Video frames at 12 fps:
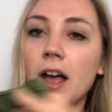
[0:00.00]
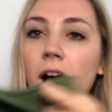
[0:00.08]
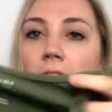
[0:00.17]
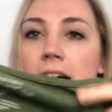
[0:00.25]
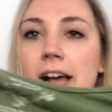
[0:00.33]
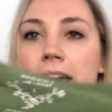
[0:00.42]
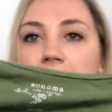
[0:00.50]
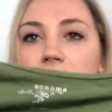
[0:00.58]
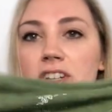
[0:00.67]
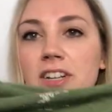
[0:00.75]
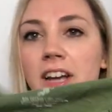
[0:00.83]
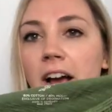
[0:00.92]
I
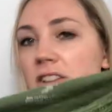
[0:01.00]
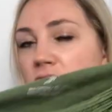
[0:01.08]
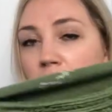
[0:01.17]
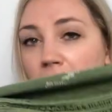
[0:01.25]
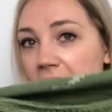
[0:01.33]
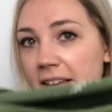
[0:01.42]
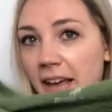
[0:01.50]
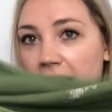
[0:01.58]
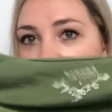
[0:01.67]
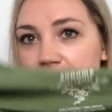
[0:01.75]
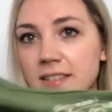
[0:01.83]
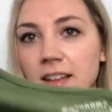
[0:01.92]
actually, as you might
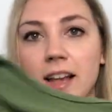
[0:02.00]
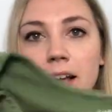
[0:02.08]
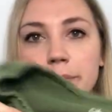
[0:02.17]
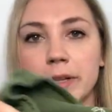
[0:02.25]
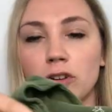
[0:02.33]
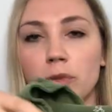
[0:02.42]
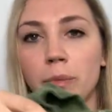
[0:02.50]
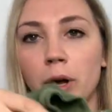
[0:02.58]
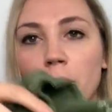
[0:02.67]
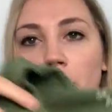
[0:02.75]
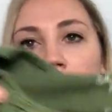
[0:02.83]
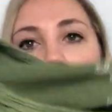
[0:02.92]
guess, like I'm a little
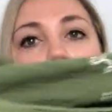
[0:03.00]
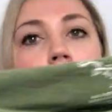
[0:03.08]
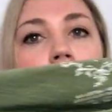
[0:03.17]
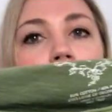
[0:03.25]
boho.